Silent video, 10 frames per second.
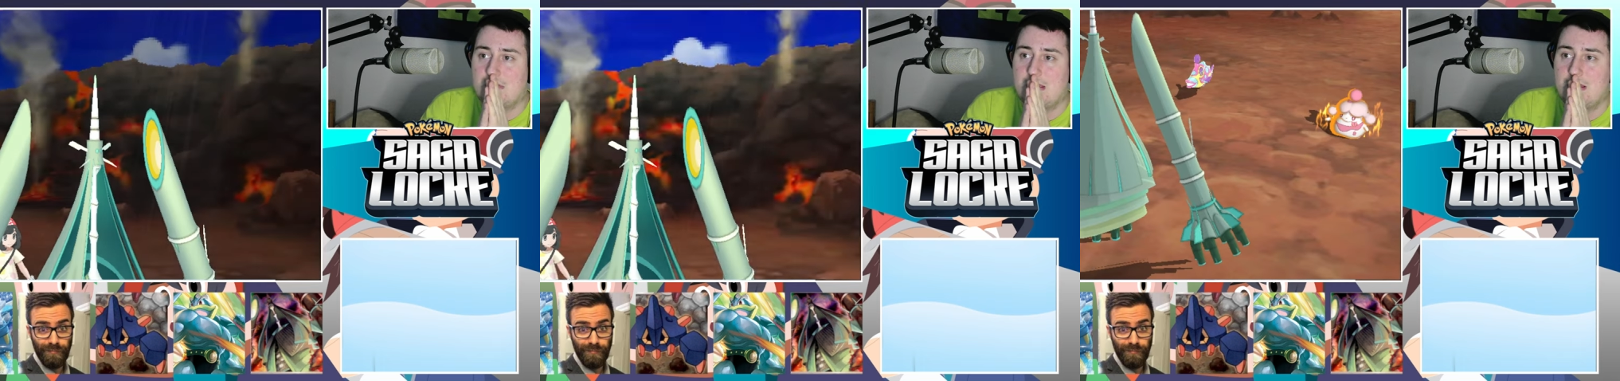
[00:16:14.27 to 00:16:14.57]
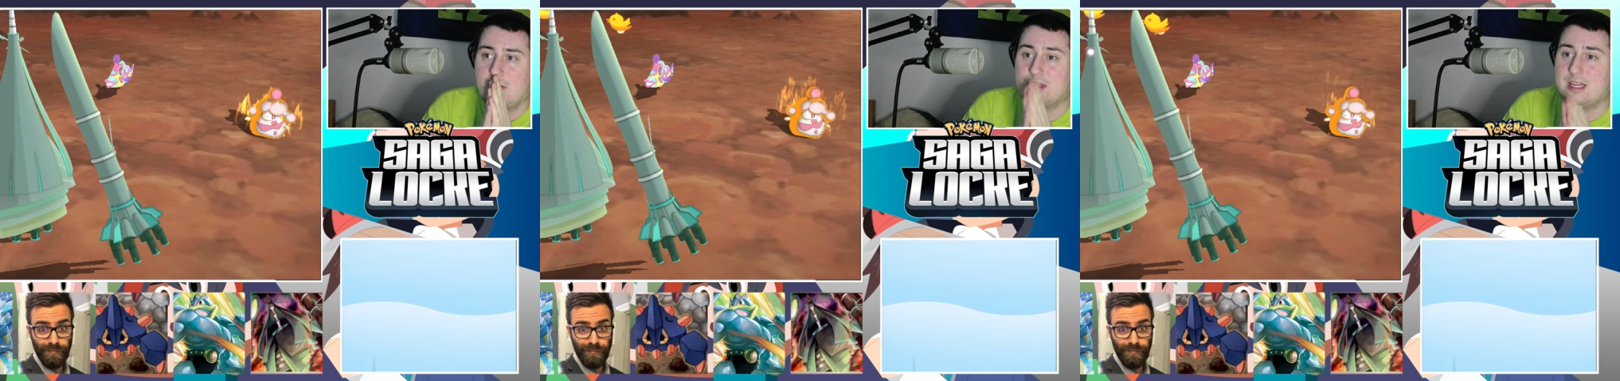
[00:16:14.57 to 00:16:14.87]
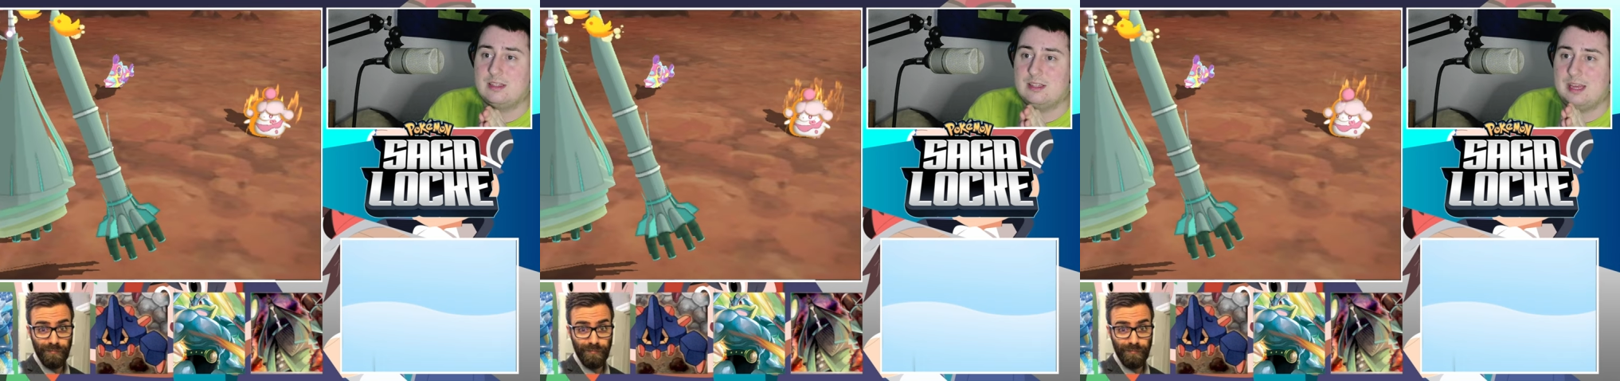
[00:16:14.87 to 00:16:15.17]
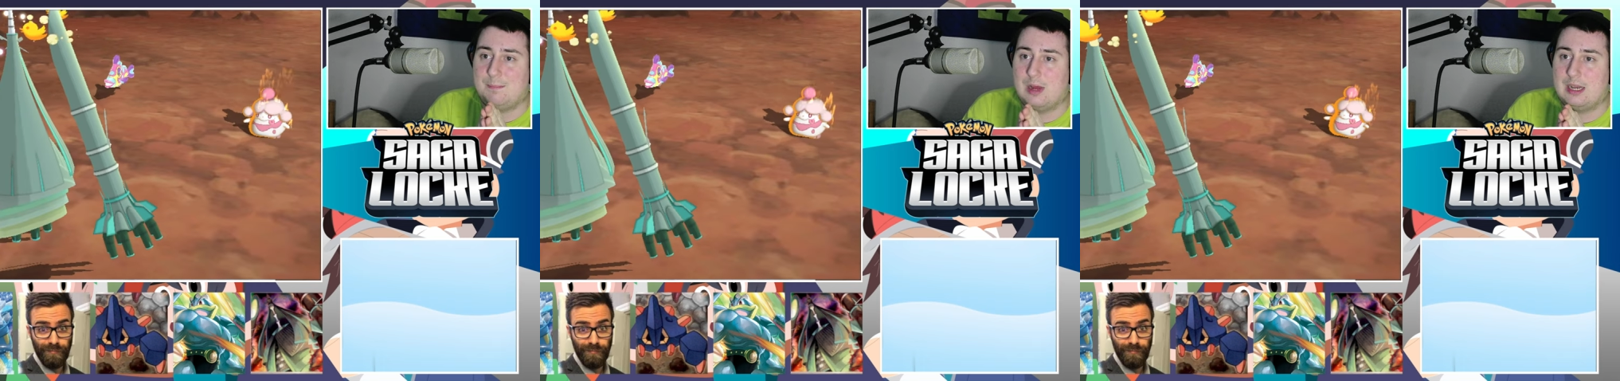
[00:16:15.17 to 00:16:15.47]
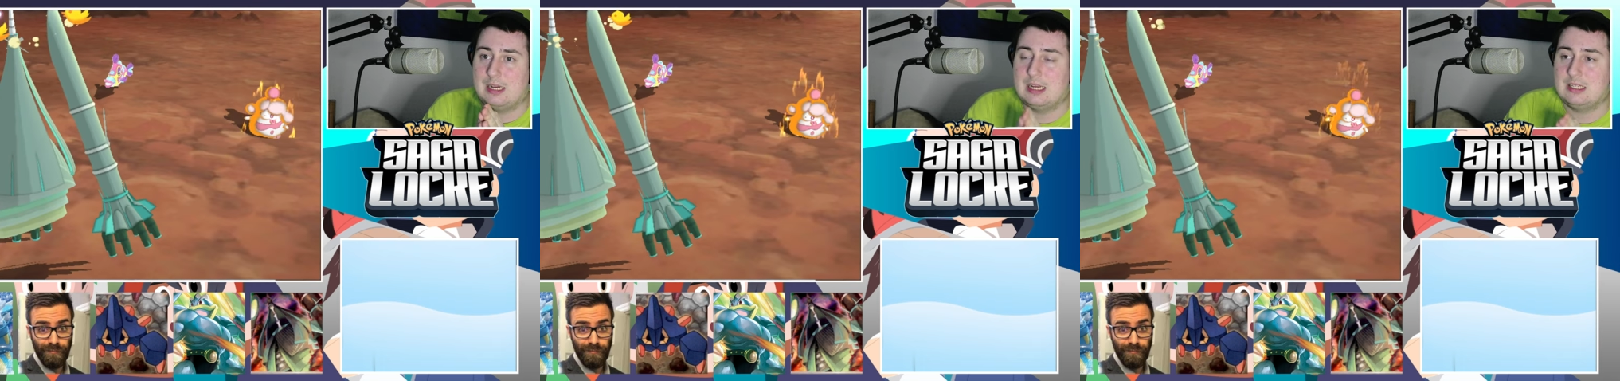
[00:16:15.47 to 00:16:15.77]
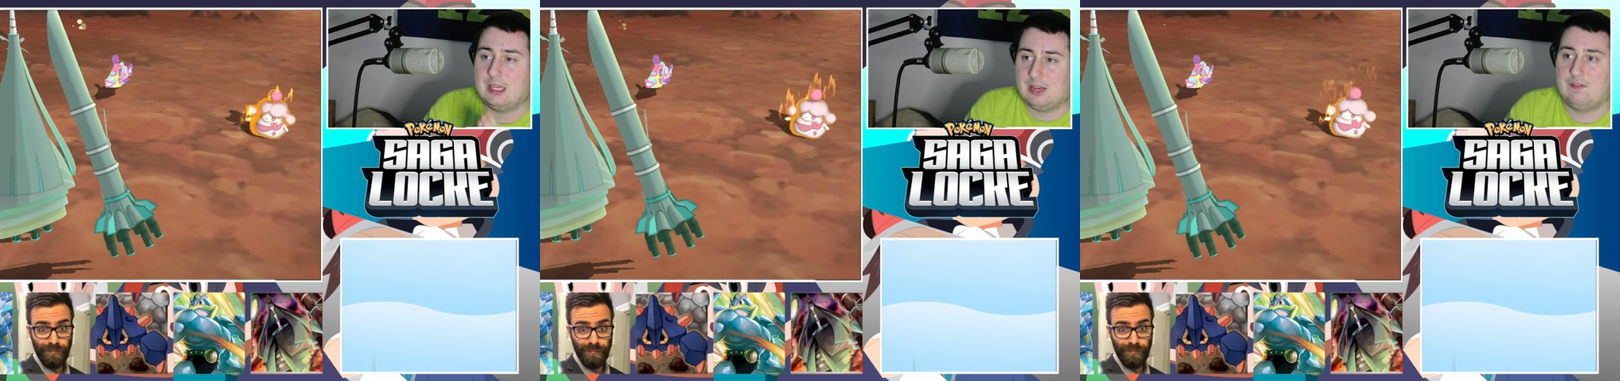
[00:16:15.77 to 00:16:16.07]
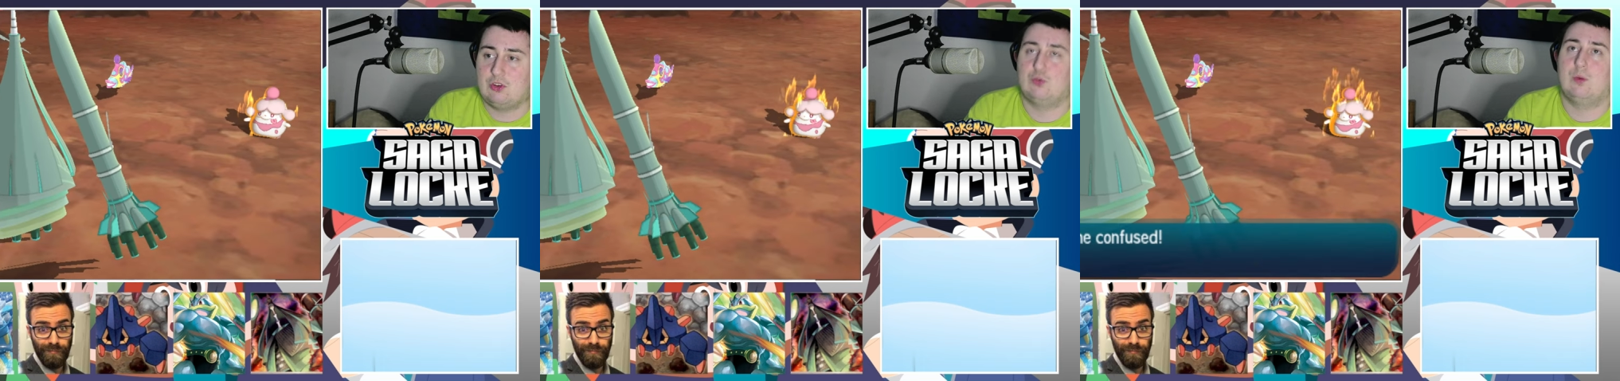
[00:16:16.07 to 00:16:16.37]
Speaker 1: Or is that the sleep one? It's the
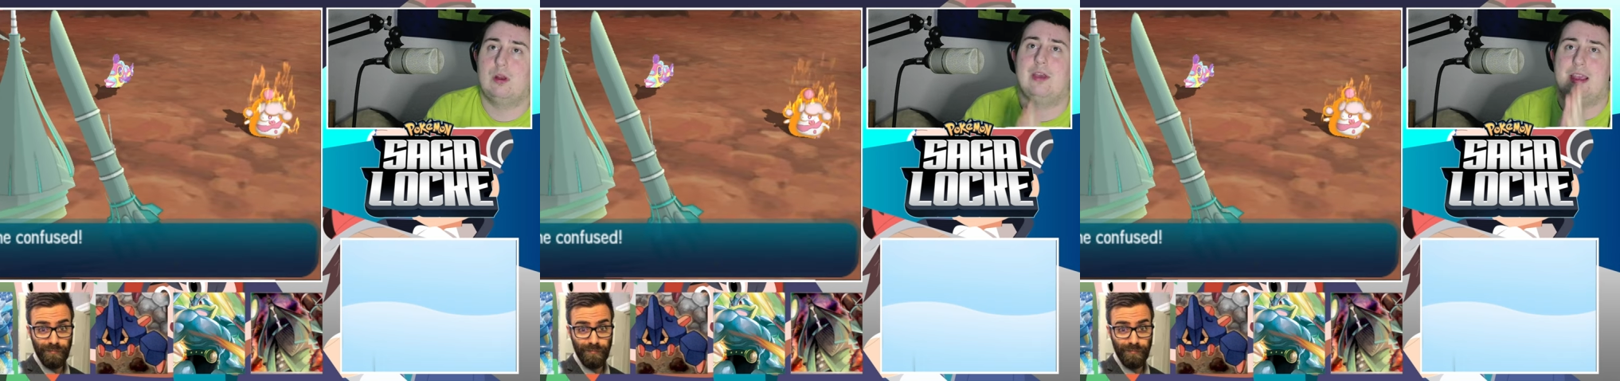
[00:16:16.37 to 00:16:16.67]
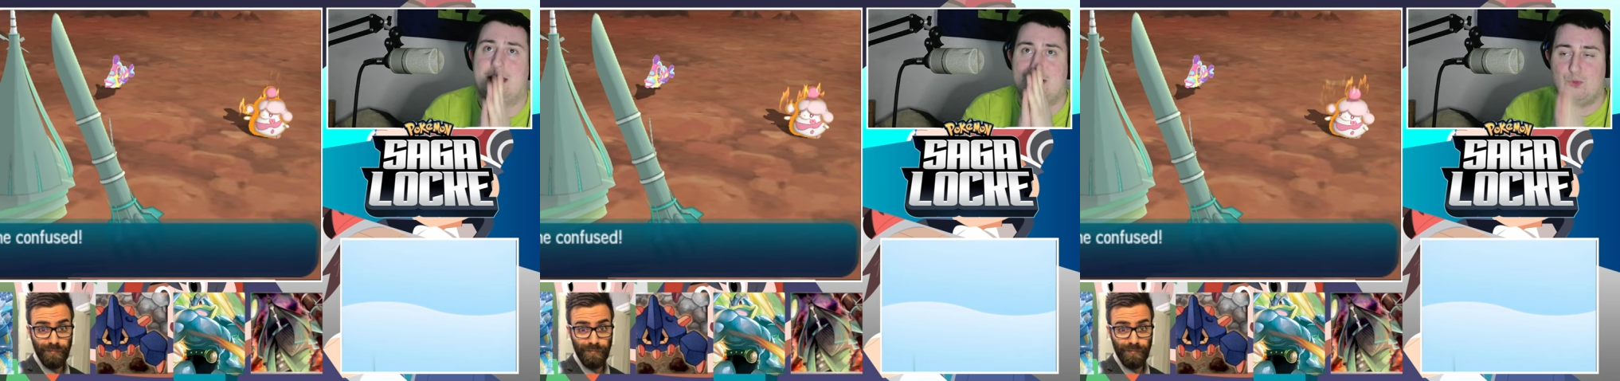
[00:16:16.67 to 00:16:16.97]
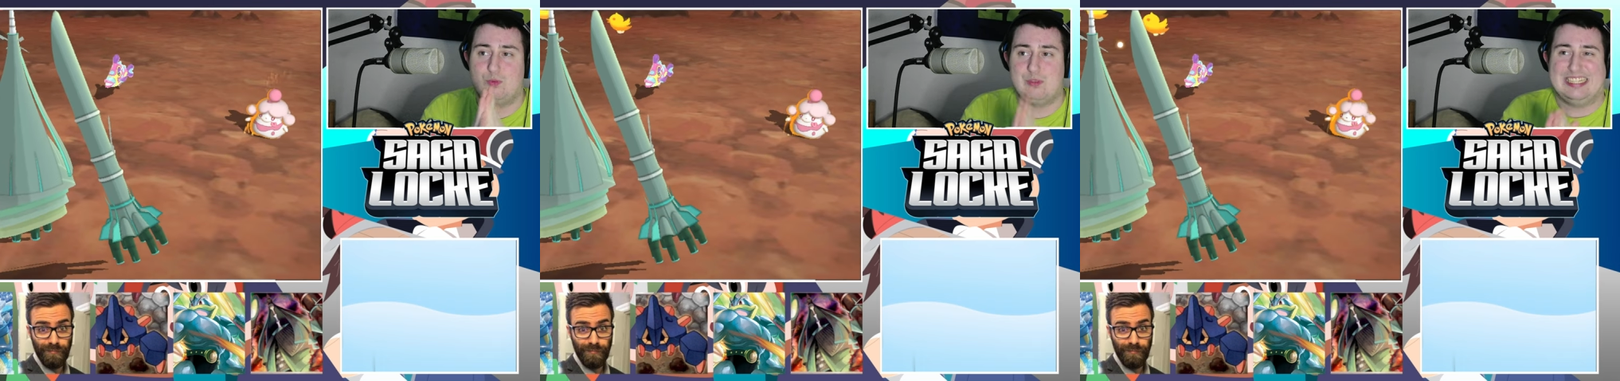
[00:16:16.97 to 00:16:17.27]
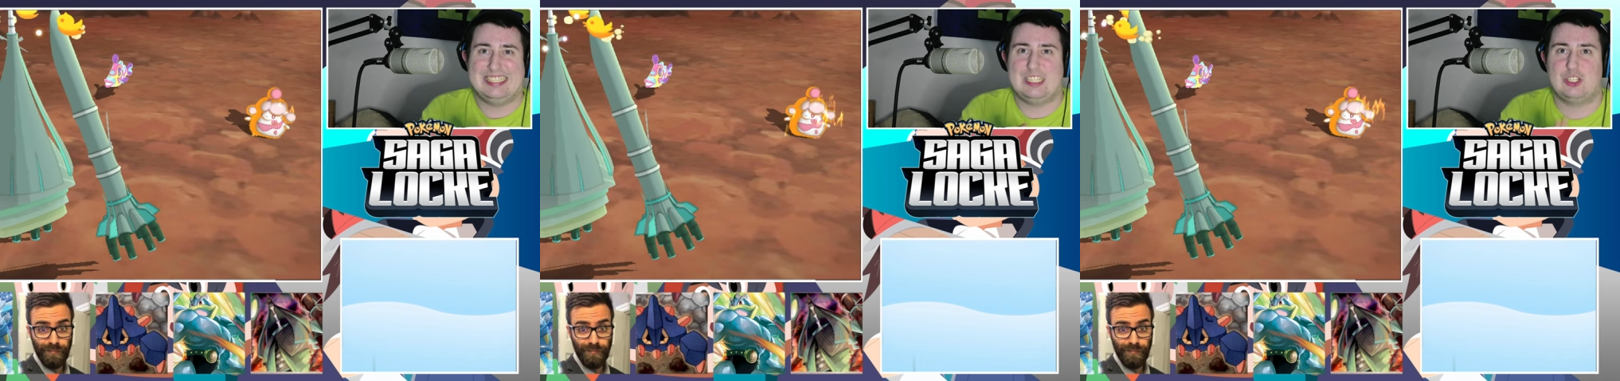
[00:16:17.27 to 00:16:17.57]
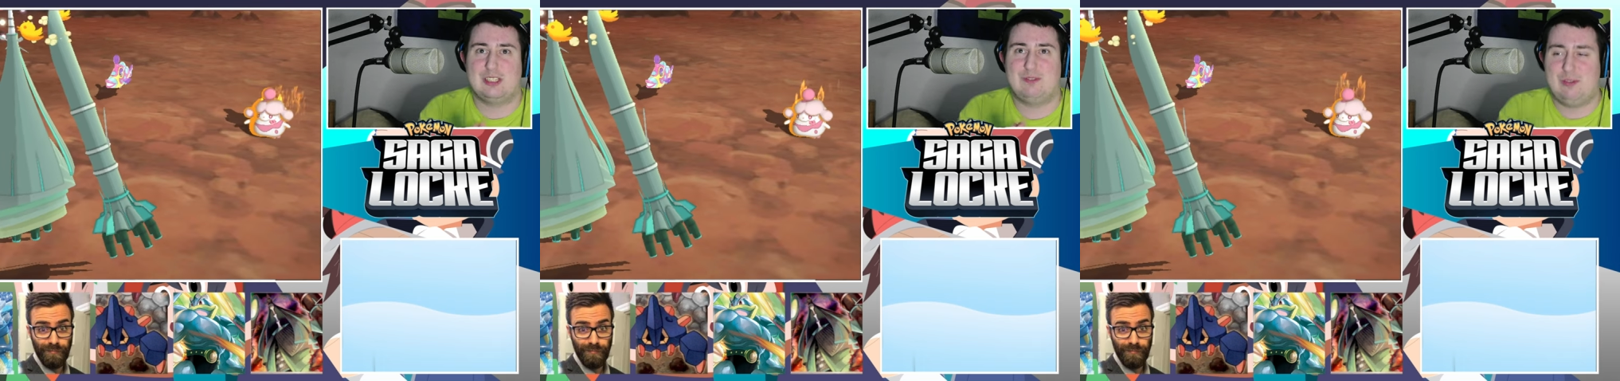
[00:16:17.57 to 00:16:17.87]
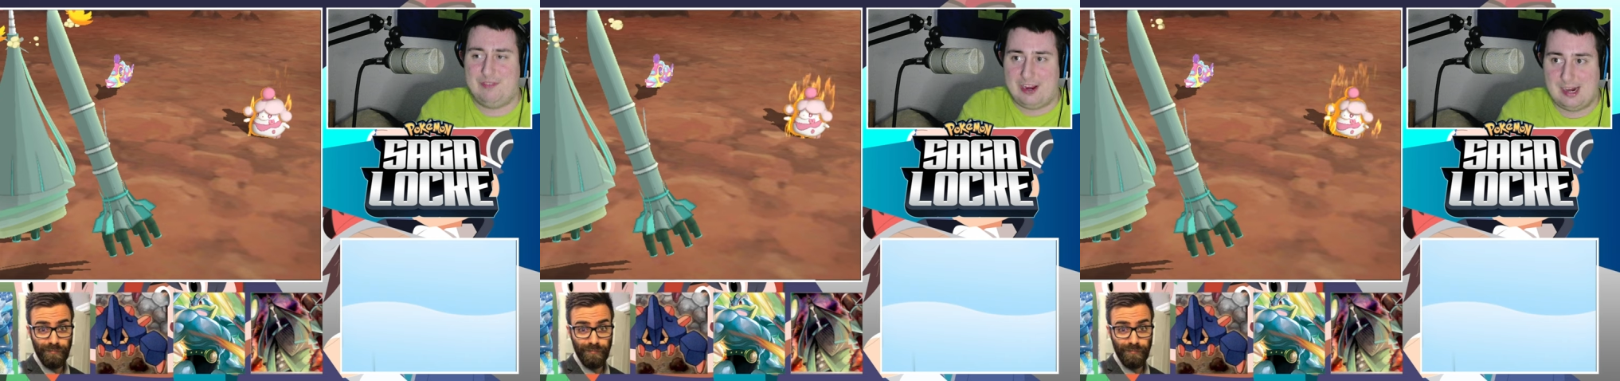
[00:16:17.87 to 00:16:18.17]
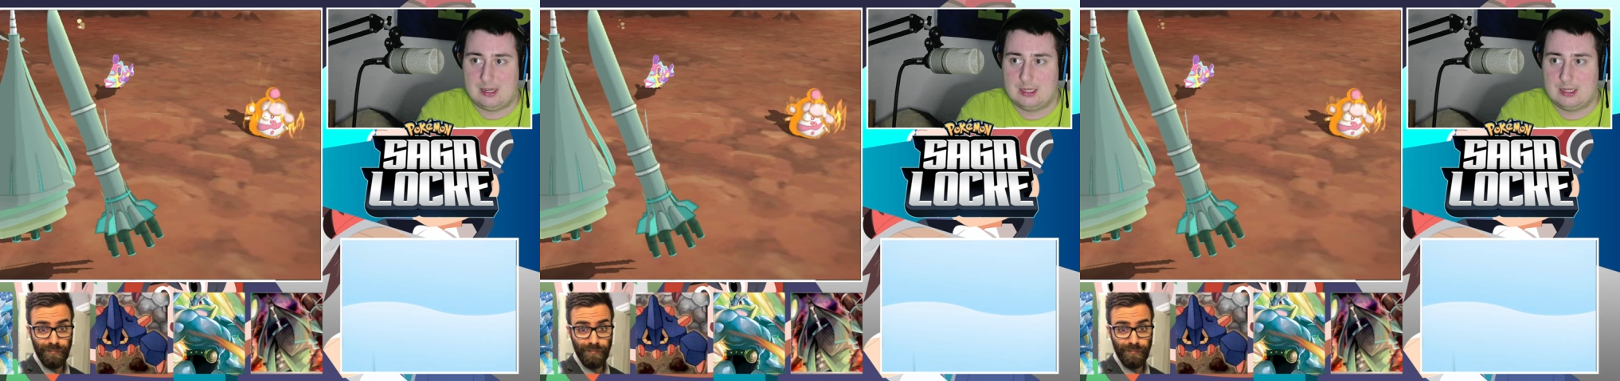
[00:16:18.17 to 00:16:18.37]
confusion one. Okay, do not hit yourself, Quavarius.